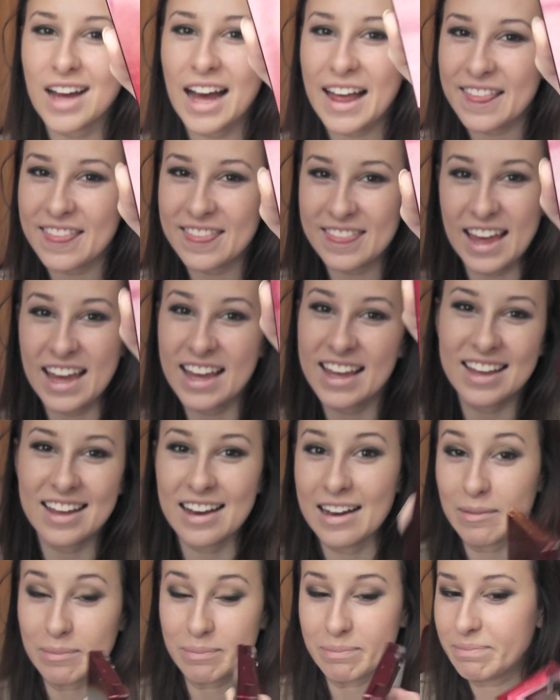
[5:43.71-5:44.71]
I
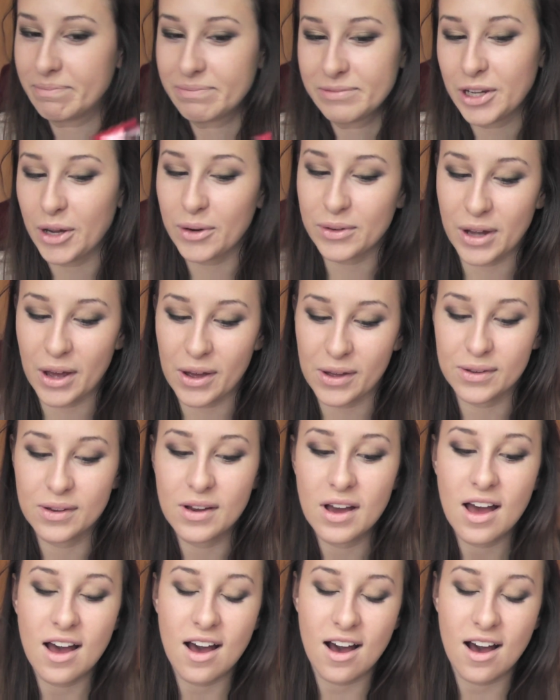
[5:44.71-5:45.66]
don't know.